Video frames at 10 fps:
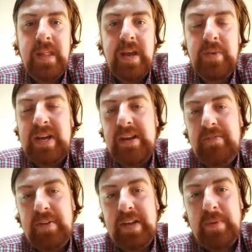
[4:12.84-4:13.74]
And we kind of
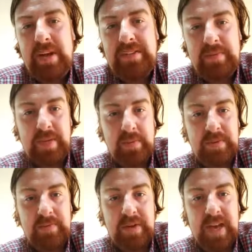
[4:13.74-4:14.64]
forget about it sometimes
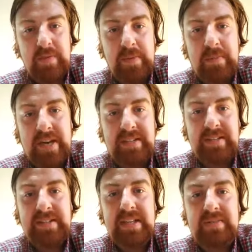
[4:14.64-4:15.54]
if we haven't been back to the
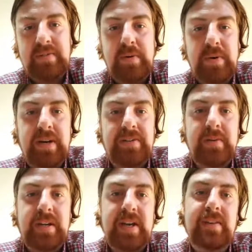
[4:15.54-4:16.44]
States for a while. So
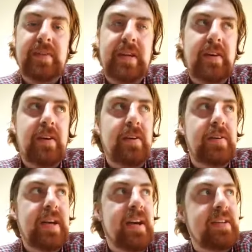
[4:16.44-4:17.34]
we kind of like, oh
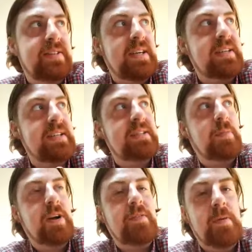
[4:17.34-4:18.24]
yeah, that's like a distant
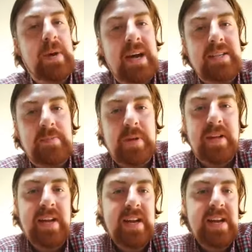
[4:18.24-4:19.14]
part of our past. But
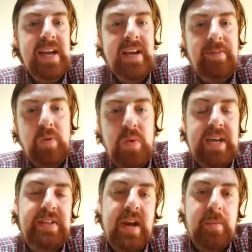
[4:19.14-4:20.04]
if ever we
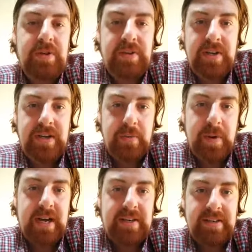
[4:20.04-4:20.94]
get the opportunity to go
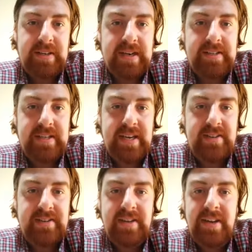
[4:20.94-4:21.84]
back into the United
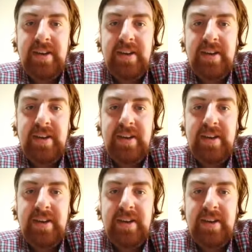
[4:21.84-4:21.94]
States,